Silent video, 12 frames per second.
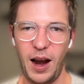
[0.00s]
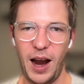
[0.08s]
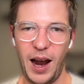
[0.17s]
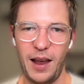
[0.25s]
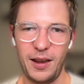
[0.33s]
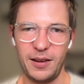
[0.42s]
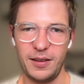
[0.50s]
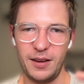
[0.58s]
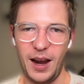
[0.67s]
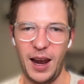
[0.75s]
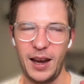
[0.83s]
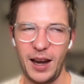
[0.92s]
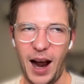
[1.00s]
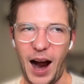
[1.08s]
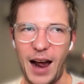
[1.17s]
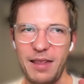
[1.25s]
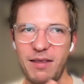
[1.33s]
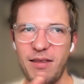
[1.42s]
And
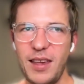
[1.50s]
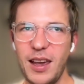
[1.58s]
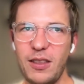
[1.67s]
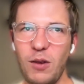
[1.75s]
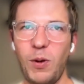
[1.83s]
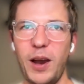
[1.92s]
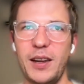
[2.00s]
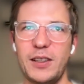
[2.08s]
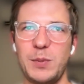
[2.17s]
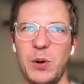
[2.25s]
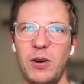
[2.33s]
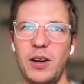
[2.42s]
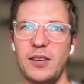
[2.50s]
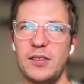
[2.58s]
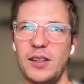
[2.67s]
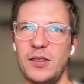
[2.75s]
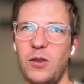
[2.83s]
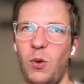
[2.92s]
I think the right experience
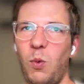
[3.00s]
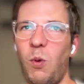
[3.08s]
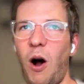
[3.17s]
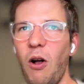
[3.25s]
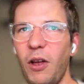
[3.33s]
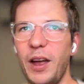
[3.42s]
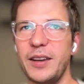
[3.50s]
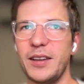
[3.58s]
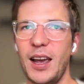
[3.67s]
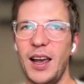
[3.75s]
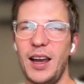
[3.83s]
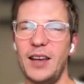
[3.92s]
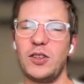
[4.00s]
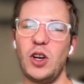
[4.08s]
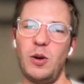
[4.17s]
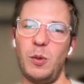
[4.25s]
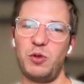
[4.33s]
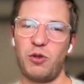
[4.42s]
is the wallet is going
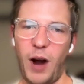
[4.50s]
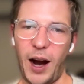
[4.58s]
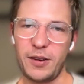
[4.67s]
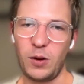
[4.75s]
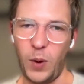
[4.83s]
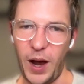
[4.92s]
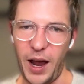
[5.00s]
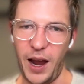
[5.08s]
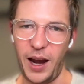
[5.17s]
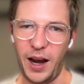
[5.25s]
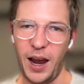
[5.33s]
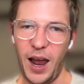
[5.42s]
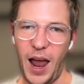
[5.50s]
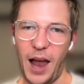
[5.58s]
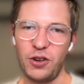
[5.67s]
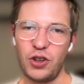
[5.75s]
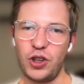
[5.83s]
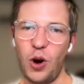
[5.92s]
to abstract away
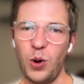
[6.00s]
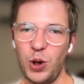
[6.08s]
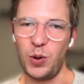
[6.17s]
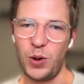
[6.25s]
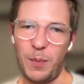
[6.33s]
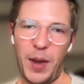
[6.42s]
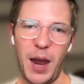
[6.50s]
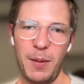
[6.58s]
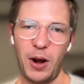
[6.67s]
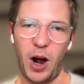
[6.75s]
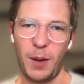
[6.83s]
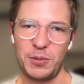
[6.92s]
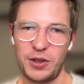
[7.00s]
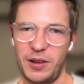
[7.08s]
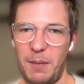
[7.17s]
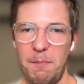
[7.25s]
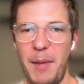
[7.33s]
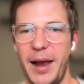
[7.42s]
and show the payment option
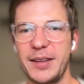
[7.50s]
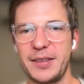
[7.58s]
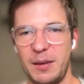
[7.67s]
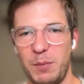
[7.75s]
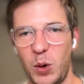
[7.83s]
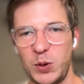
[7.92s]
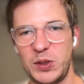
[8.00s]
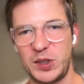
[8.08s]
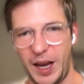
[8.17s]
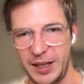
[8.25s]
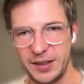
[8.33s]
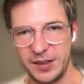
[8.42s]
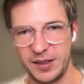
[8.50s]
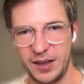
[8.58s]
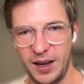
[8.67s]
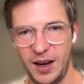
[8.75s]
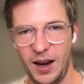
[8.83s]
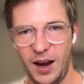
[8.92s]
that makes the most sense
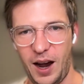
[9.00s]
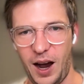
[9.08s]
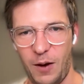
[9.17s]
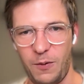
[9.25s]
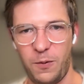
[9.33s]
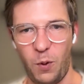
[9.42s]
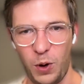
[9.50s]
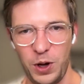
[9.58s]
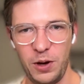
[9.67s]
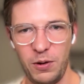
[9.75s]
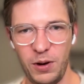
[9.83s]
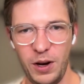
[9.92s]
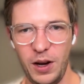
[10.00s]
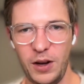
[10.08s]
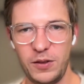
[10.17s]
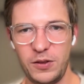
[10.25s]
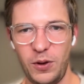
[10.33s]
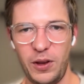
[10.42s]
for you.
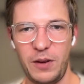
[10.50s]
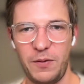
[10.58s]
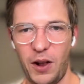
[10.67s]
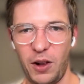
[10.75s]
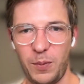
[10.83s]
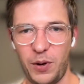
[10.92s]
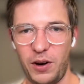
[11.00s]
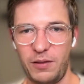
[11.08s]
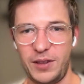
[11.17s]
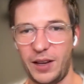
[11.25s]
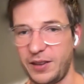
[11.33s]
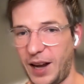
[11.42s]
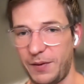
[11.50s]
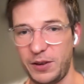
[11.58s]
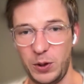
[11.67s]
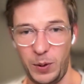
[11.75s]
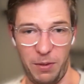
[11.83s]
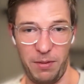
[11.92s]
So the developer doesn't have to
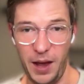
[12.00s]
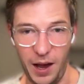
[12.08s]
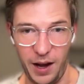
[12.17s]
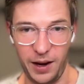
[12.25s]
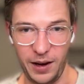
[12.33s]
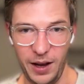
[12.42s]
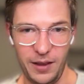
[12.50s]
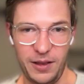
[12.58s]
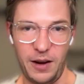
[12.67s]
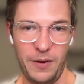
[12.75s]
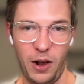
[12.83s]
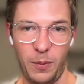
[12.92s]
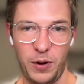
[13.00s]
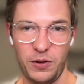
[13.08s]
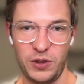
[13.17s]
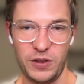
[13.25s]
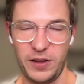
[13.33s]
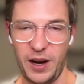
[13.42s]
do a thing. The developer is
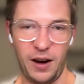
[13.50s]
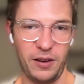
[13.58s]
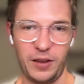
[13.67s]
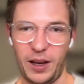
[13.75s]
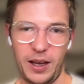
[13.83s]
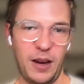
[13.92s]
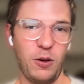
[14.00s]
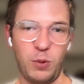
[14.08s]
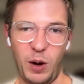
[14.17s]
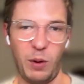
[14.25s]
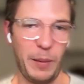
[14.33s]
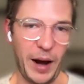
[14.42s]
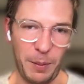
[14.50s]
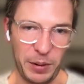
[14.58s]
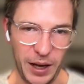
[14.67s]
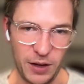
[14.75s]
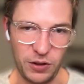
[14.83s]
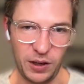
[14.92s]
just there. It's like, here's what I want my
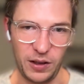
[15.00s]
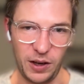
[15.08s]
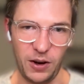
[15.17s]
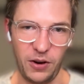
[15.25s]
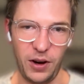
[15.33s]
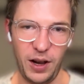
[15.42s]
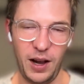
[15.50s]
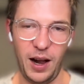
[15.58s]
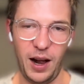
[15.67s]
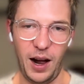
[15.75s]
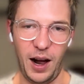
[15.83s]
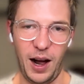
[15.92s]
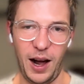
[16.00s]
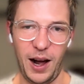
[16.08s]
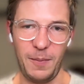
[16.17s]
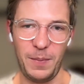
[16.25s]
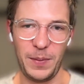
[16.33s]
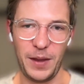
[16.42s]
application to do.
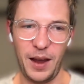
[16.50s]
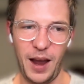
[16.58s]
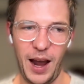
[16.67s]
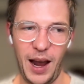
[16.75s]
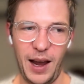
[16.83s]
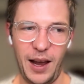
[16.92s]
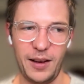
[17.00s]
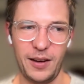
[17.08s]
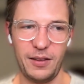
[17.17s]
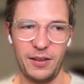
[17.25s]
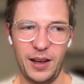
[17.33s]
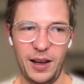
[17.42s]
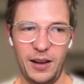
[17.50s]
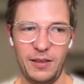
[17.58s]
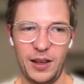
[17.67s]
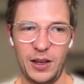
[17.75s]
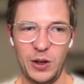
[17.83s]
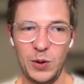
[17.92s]
Um, and the
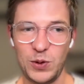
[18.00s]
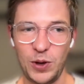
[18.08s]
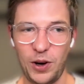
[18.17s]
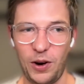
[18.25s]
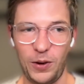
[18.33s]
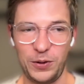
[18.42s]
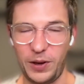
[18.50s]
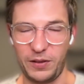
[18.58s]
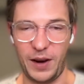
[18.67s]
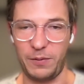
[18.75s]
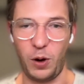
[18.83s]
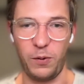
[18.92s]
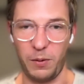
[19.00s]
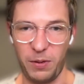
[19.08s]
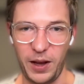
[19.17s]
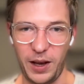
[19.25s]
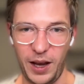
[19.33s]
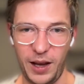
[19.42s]
user also doesn't have to
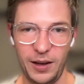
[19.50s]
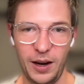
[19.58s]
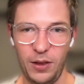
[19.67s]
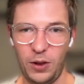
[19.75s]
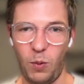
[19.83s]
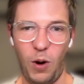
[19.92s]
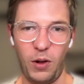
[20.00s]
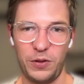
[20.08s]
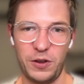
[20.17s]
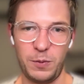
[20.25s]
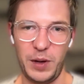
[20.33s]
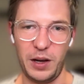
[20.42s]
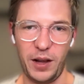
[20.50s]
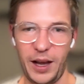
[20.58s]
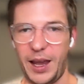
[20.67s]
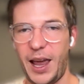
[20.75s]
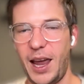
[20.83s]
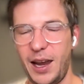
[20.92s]
overthink it. The wall is just being
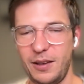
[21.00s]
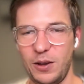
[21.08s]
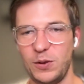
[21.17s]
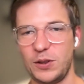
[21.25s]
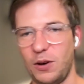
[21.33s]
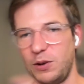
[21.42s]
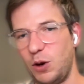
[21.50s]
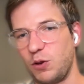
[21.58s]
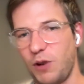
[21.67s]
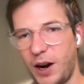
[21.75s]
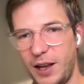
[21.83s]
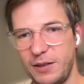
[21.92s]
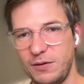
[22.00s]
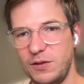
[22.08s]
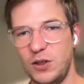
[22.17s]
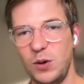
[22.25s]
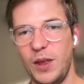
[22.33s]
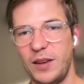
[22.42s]
like, hey, user, you're trying to
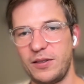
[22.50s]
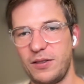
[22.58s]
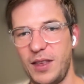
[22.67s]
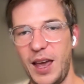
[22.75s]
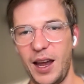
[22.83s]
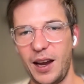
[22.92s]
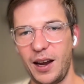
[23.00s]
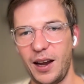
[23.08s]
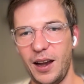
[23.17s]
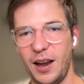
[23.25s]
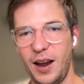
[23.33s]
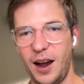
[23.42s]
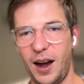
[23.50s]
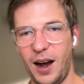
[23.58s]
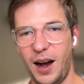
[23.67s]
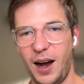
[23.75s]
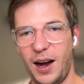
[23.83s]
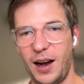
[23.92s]
do this thing.
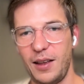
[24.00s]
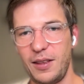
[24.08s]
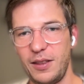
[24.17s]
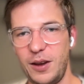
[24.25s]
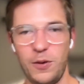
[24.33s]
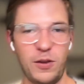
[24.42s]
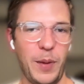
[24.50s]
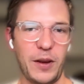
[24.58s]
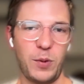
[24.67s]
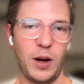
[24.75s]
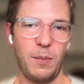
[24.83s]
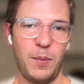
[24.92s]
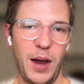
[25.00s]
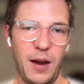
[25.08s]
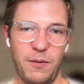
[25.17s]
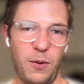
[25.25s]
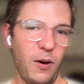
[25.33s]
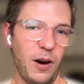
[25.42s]
Here's the best way to pay
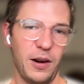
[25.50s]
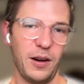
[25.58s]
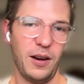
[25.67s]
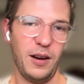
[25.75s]
for it.